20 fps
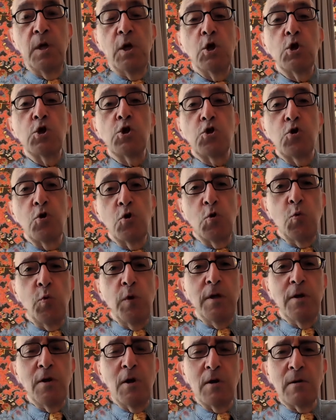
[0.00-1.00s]
Should
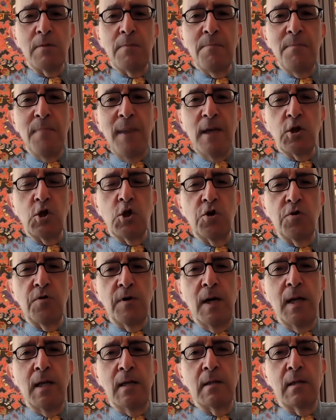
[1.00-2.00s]
we not measure
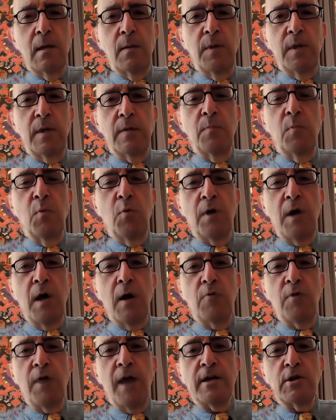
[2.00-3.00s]
a little bit more
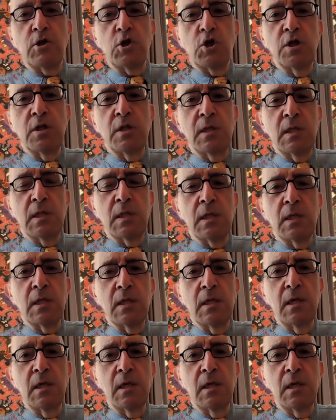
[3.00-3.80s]
our actions?